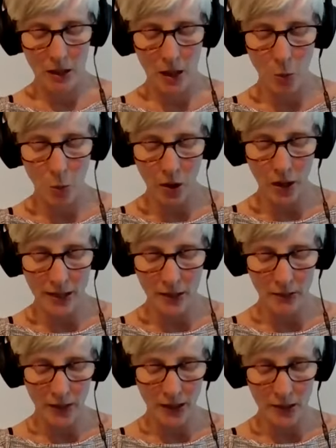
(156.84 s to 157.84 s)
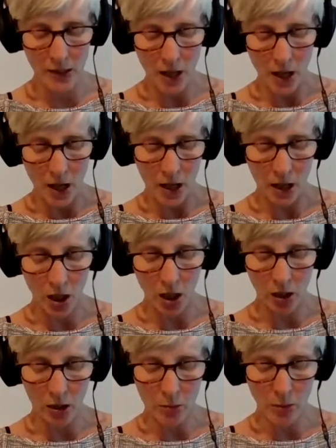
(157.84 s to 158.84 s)
At one end of it, a
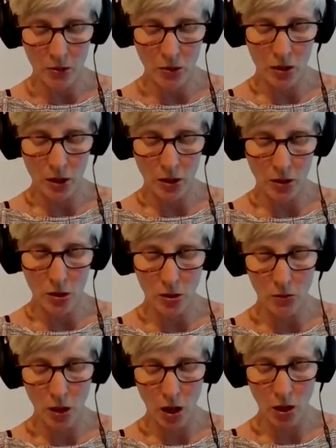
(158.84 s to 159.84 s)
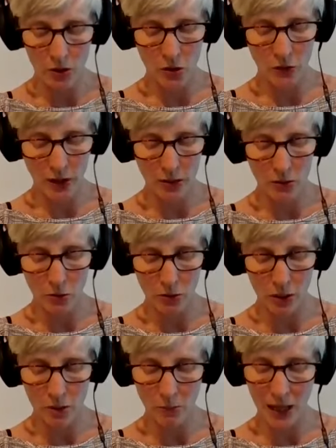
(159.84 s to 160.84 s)
coloured poster, too large for indoor
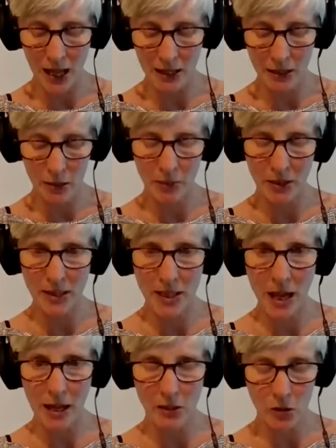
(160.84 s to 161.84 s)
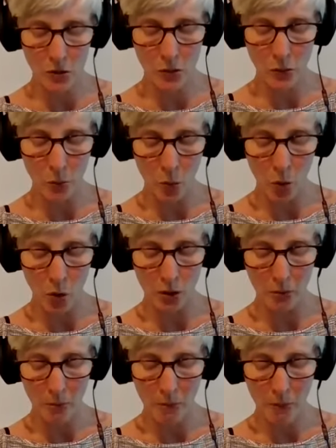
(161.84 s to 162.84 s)
display, had been tacked to the
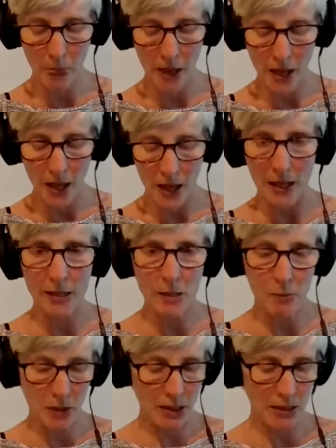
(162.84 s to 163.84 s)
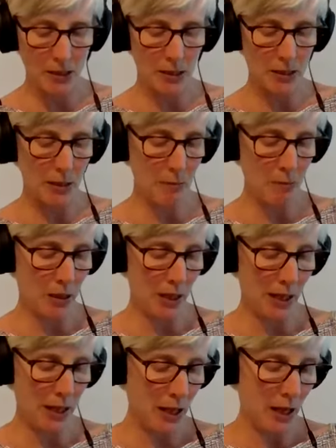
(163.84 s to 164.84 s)
wall. It depicted
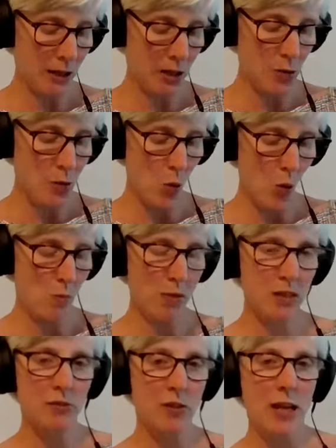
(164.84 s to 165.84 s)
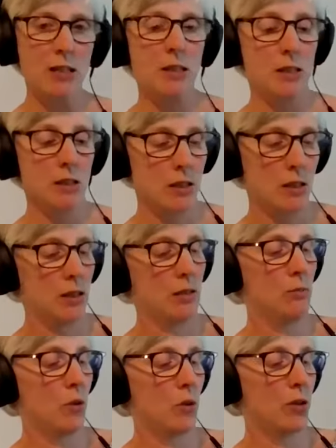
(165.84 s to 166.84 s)
simply an enormous face,
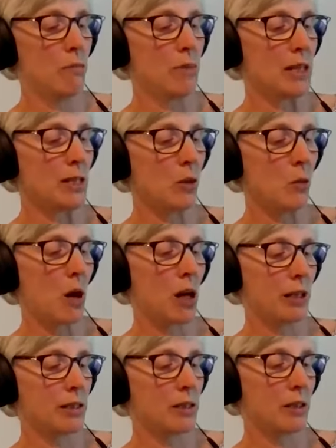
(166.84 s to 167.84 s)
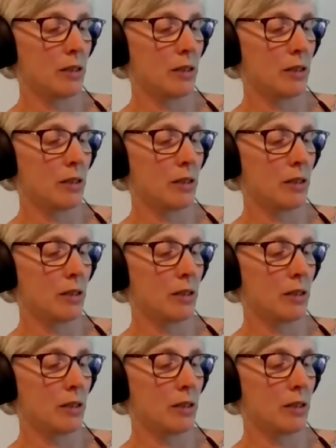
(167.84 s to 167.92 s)
more than a metre wide.